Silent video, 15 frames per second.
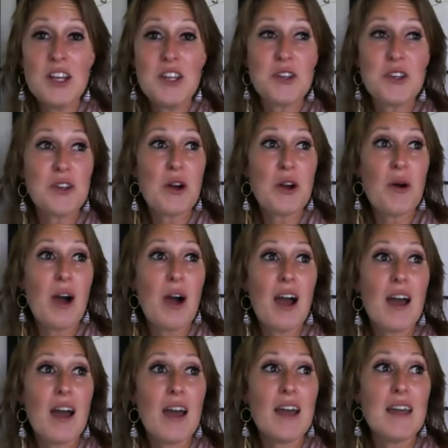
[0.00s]
you know
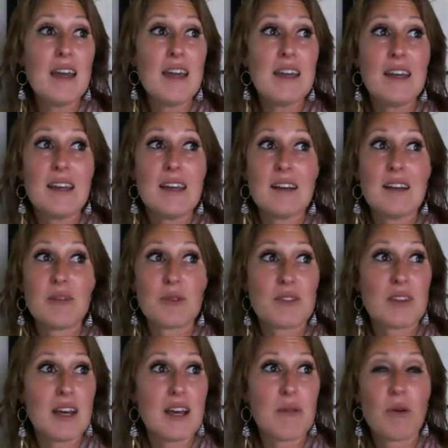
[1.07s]
i was
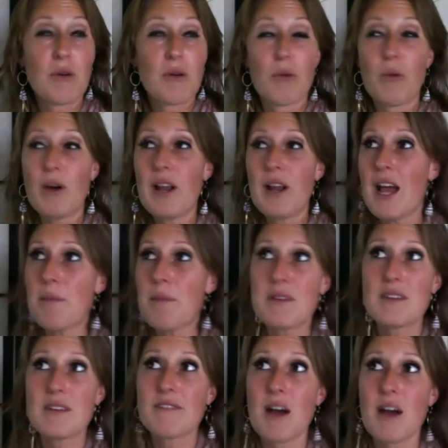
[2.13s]
like well what happens
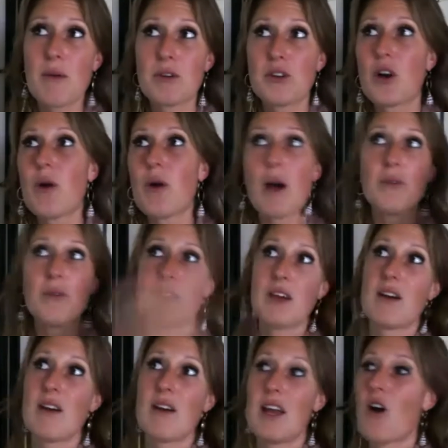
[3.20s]
if i would go out
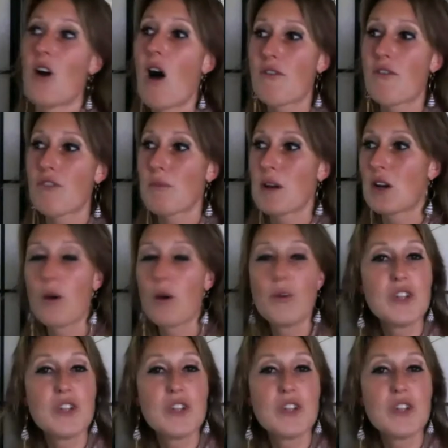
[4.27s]
there and offer my